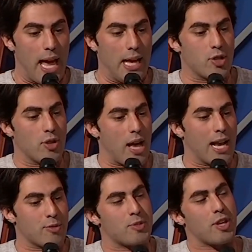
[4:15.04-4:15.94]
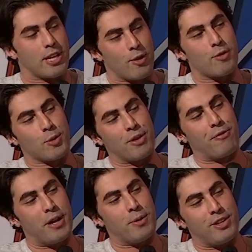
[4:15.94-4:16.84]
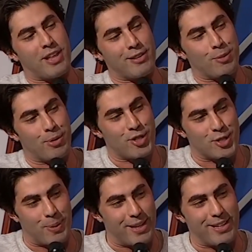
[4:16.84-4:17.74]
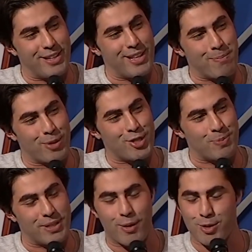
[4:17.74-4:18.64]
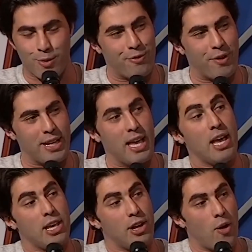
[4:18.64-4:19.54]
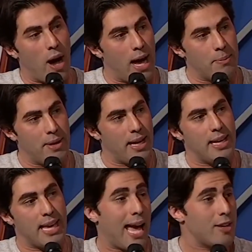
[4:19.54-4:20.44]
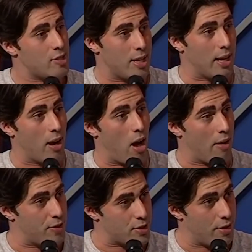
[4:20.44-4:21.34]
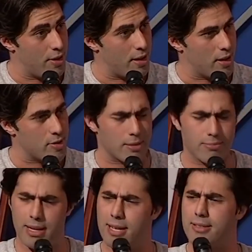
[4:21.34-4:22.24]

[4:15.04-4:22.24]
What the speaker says: And so the guy comes up, he's like, you know, it was really funny when you did that little bushes bit. You did that bushes bit. That was real funny. You know, I'm a casting officer. And I was like, that